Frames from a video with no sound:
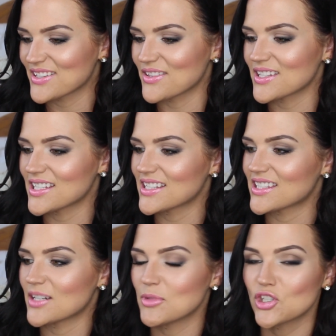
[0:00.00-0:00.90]
So this is
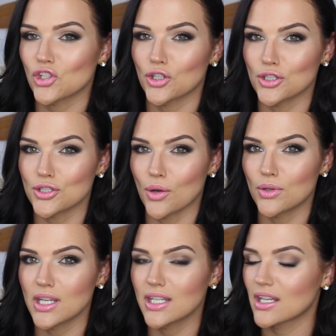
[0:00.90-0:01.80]
cinnamon sugar
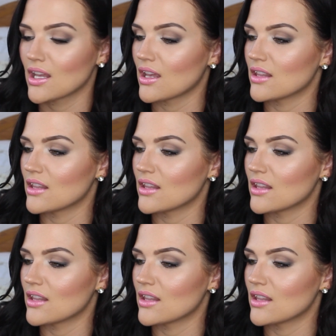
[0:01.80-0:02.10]
donut.